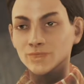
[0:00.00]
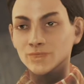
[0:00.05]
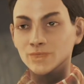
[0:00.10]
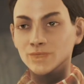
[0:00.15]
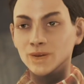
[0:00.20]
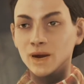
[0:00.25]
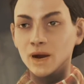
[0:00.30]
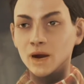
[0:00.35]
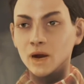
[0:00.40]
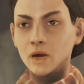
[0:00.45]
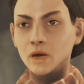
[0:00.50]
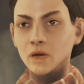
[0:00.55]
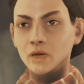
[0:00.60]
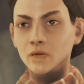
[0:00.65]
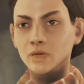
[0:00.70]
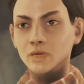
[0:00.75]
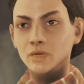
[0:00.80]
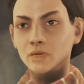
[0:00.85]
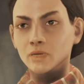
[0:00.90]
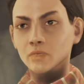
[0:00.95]
It's okay.
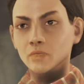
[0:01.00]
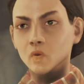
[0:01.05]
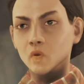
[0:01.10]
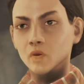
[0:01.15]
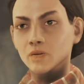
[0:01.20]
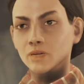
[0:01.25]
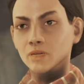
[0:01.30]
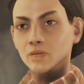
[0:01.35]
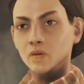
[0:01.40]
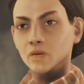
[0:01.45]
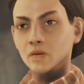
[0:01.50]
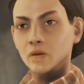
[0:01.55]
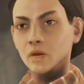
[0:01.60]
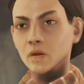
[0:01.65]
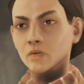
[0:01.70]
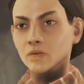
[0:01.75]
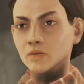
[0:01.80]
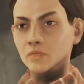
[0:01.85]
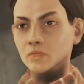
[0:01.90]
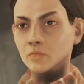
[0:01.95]
You don't need to
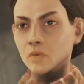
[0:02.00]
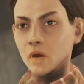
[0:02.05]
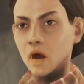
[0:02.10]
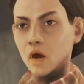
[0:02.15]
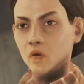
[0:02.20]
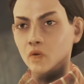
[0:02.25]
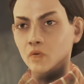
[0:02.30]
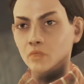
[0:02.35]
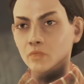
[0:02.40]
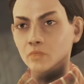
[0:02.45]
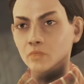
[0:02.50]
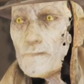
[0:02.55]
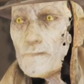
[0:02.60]
say anything more.